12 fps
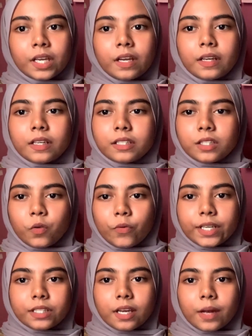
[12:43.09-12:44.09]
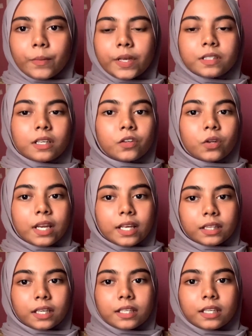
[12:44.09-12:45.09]
The sewage can be
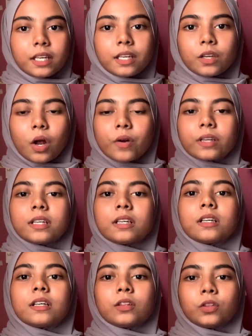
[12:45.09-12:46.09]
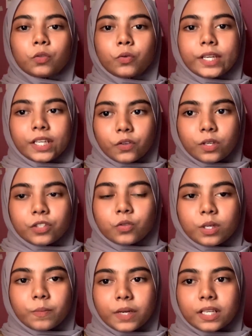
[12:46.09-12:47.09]
circulated in order to increase
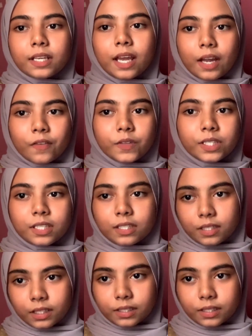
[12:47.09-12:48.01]
treatment efficiencies.